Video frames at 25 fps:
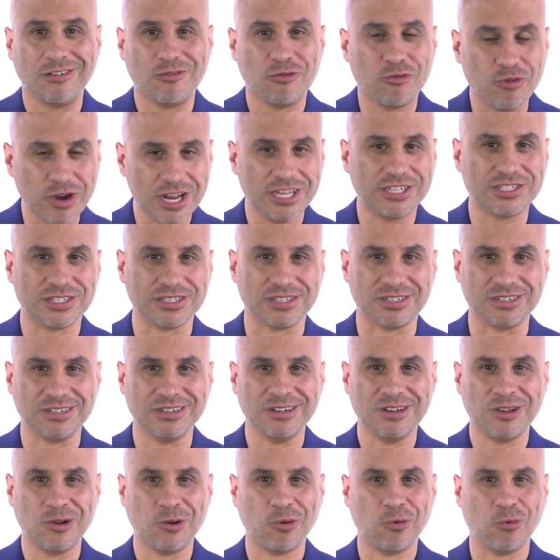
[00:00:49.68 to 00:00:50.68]
reason
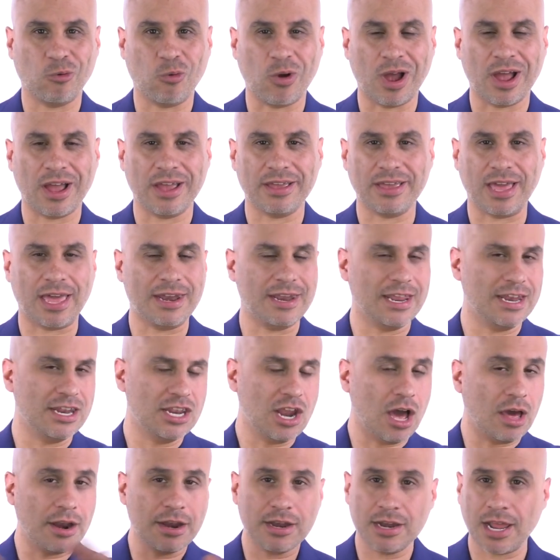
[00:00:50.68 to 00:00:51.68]
why, and
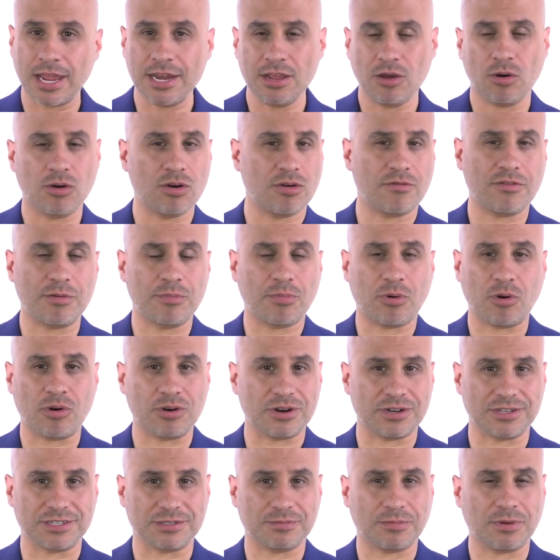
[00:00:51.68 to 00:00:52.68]
not in any order of
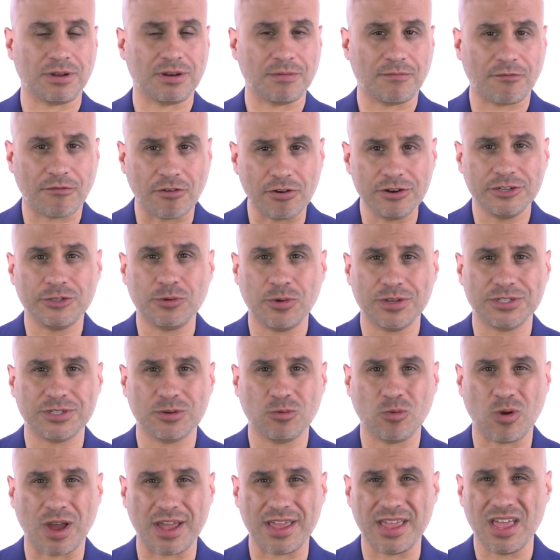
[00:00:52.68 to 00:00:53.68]
importance, but first
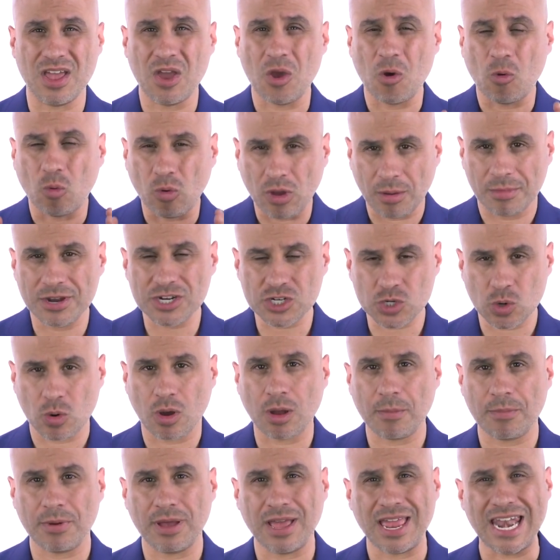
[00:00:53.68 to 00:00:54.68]
reason why women show
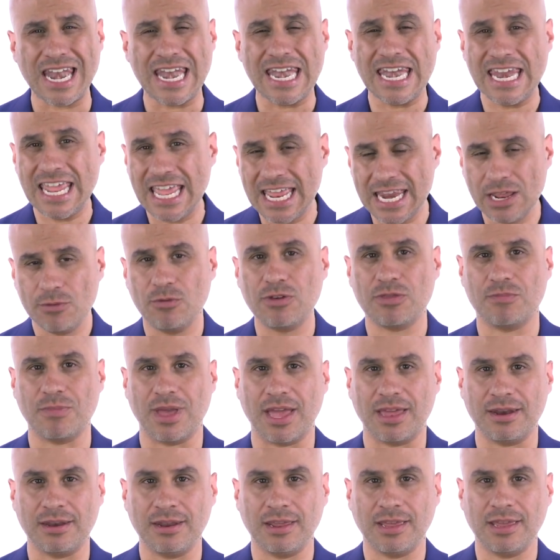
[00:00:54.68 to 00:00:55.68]
up needy with
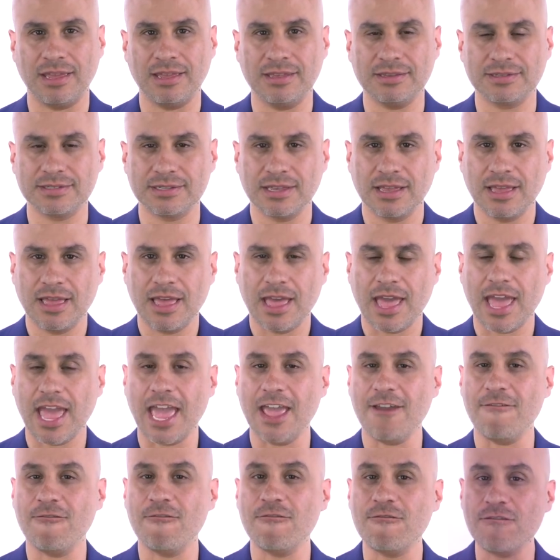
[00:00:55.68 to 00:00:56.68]
men is
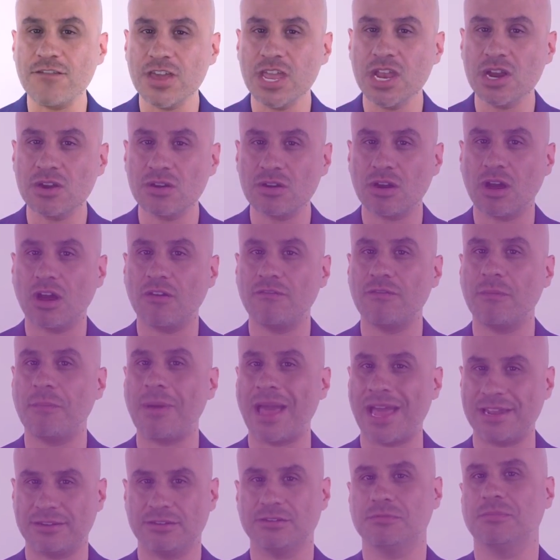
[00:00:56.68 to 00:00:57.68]
a fear of
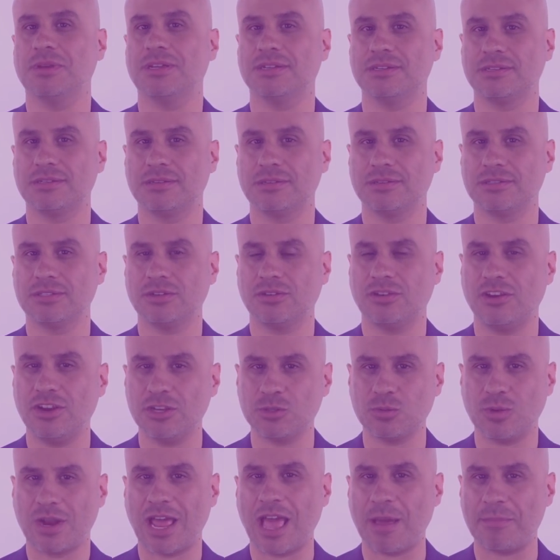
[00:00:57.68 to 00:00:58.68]
abandonment. So
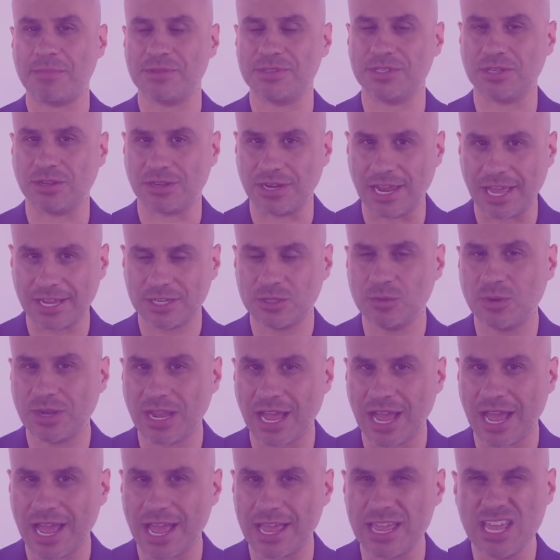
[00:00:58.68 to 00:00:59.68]
here's what happens. You connect to a
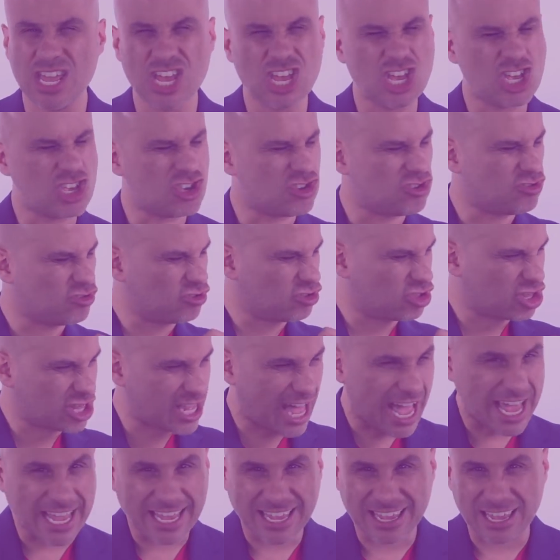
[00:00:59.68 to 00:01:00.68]
guy, you
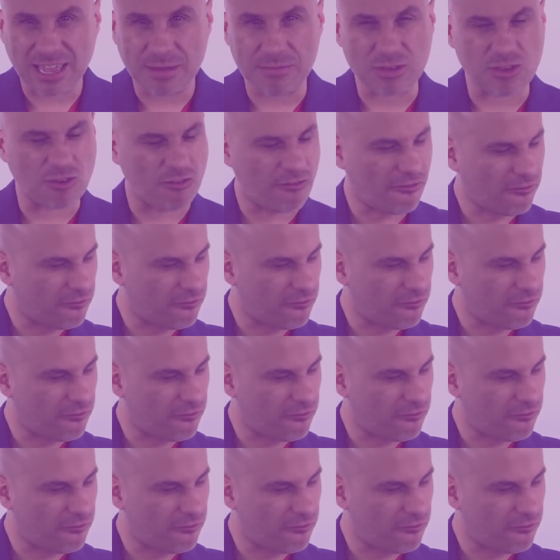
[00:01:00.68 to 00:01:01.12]
like him, you